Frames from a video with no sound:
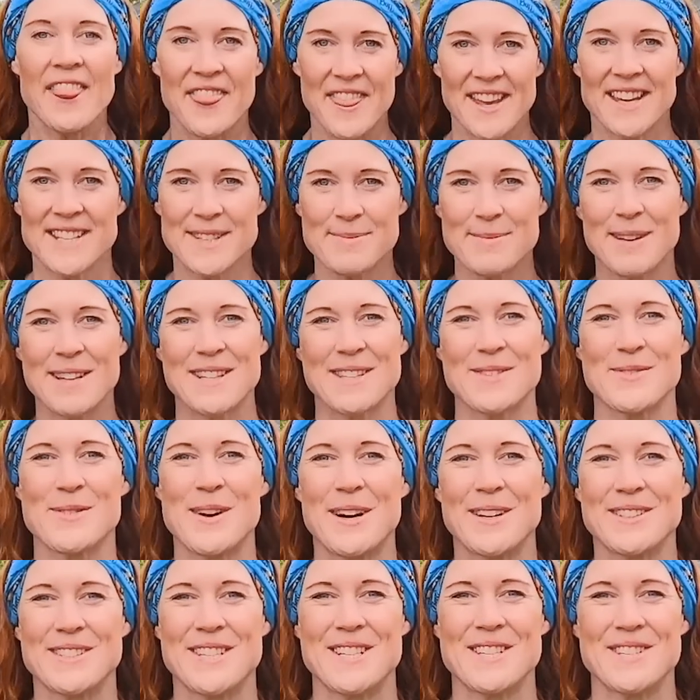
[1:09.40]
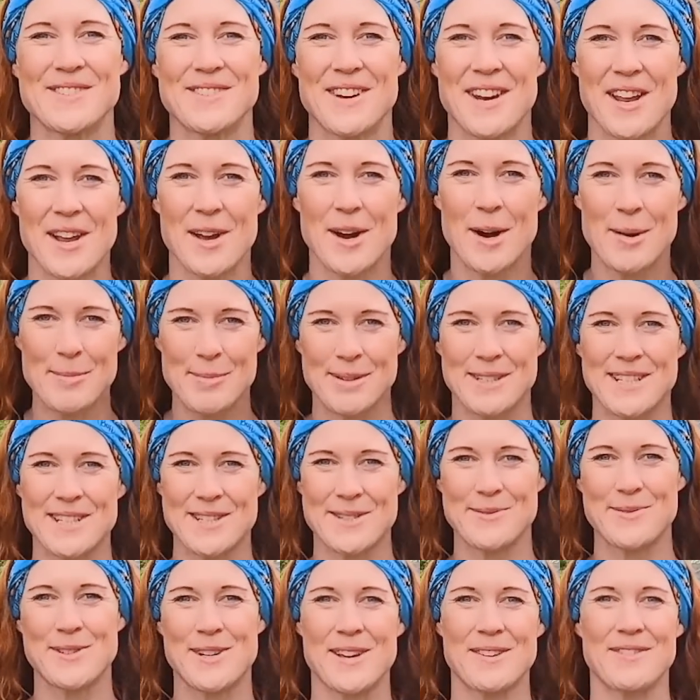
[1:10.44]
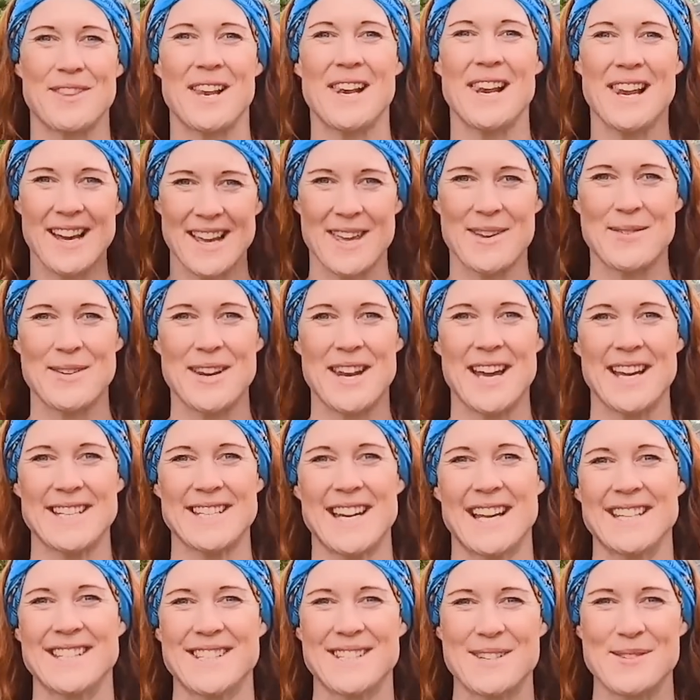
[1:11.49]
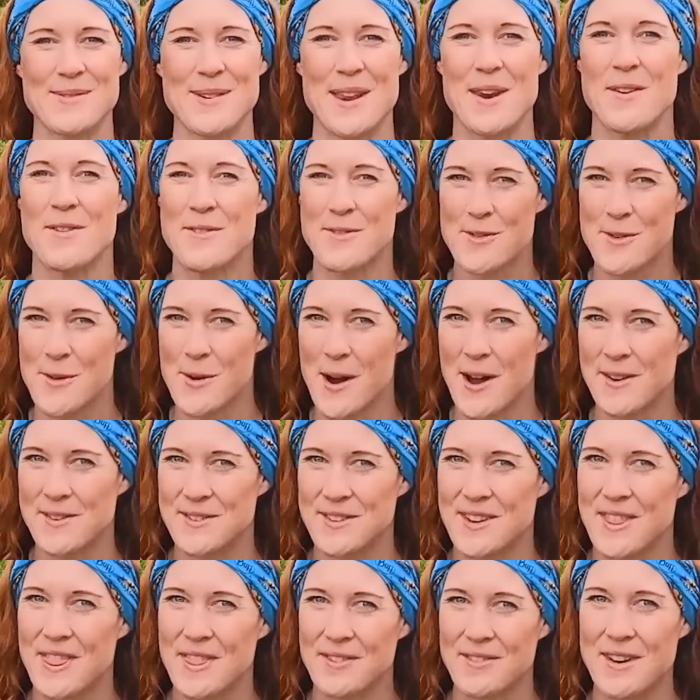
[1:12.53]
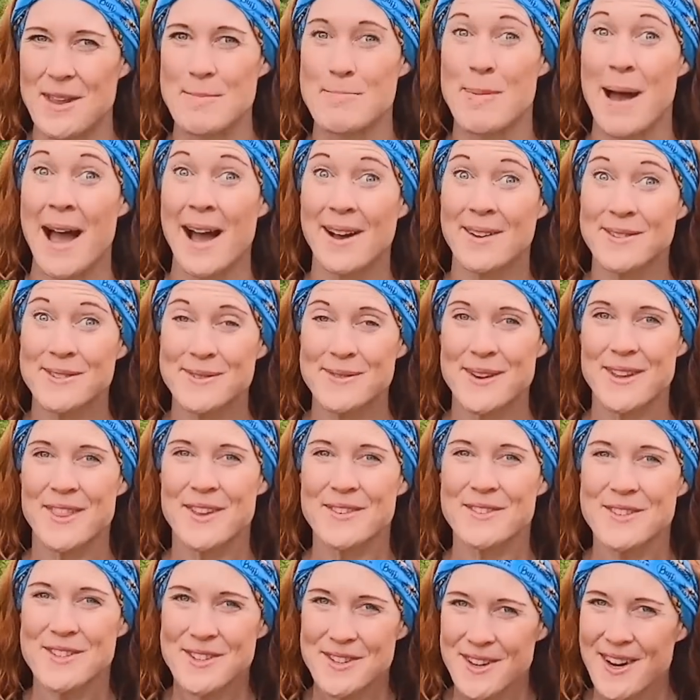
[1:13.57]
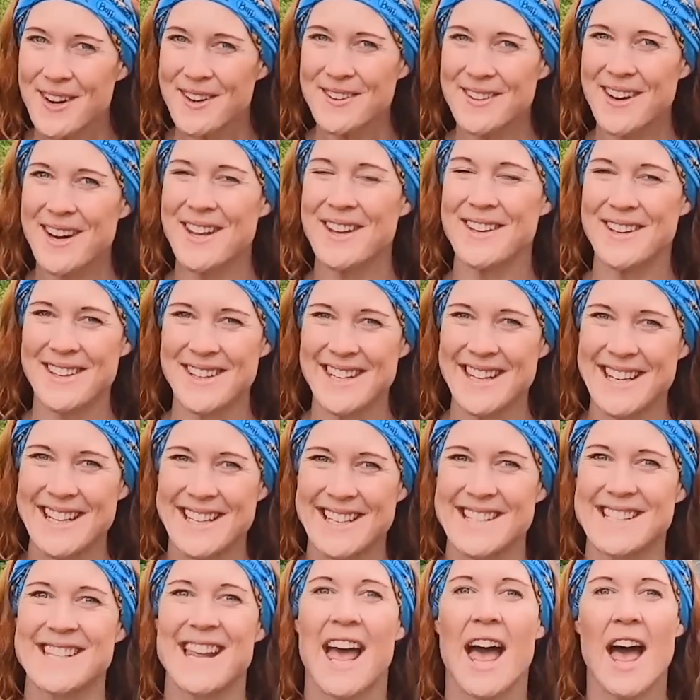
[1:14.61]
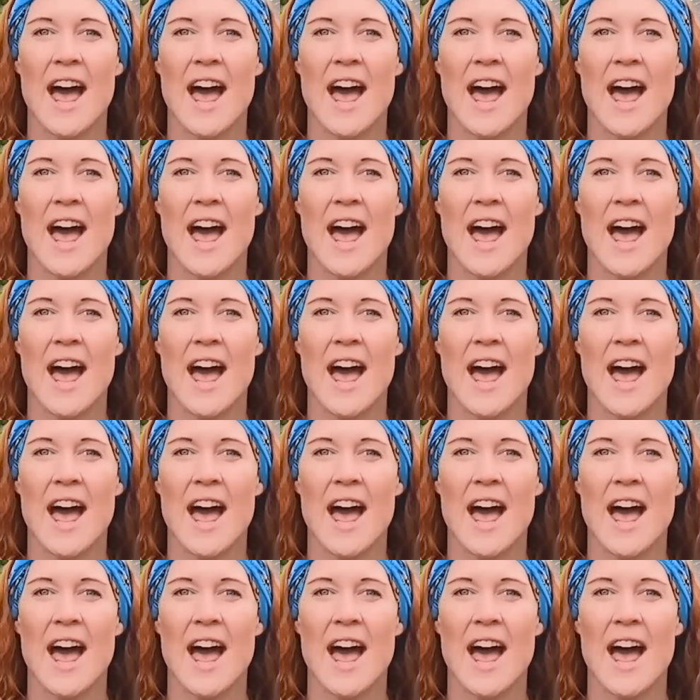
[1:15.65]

This month's Wild Ginger Running competition will give the lucky winner a chance to win £403 worth of trail running goodies.